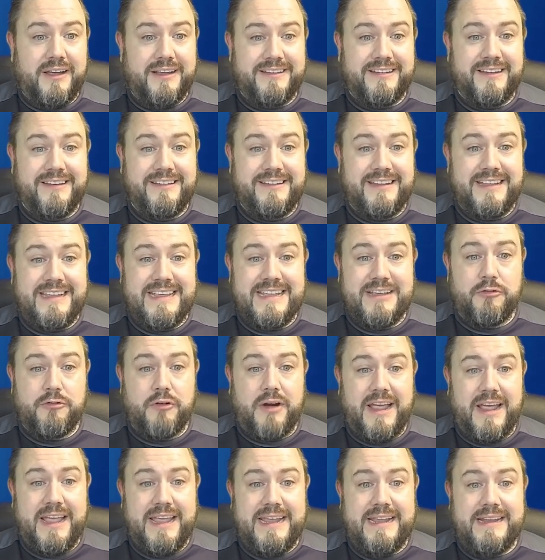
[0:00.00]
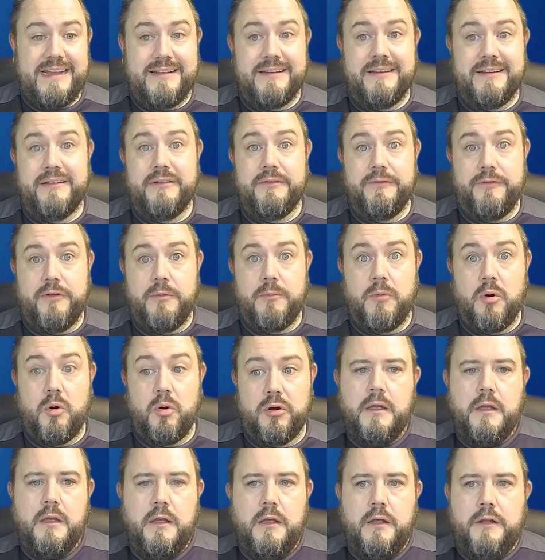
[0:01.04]
It's a D grade for
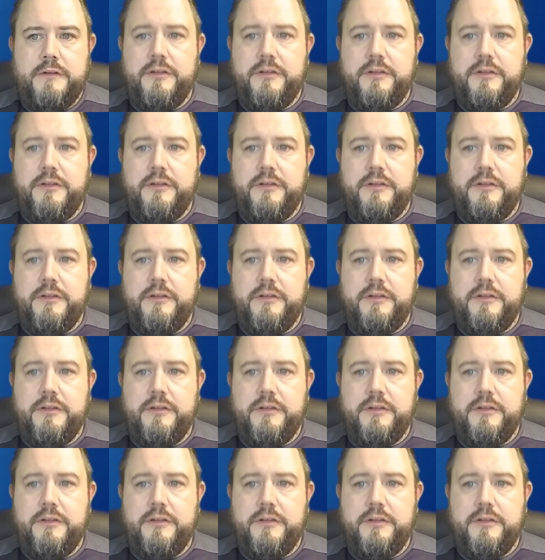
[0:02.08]
Morecambe.